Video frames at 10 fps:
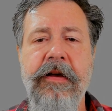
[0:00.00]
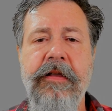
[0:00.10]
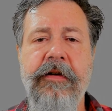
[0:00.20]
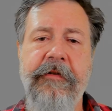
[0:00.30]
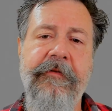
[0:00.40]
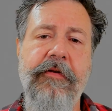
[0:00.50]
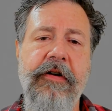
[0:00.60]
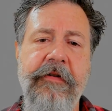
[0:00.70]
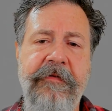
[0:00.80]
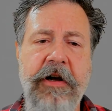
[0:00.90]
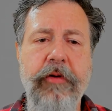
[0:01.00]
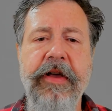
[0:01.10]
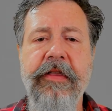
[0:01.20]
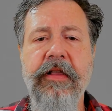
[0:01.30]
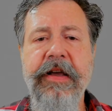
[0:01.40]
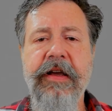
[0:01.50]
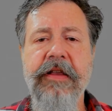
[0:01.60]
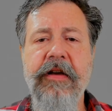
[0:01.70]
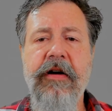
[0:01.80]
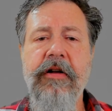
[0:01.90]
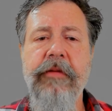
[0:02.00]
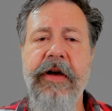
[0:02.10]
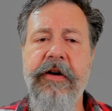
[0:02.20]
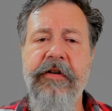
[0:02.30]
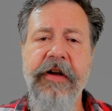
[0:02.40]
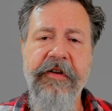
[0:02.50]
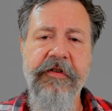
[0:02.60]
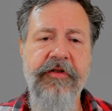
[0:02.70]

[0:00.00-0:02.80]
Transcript: Therefore, following the link in the column header takes you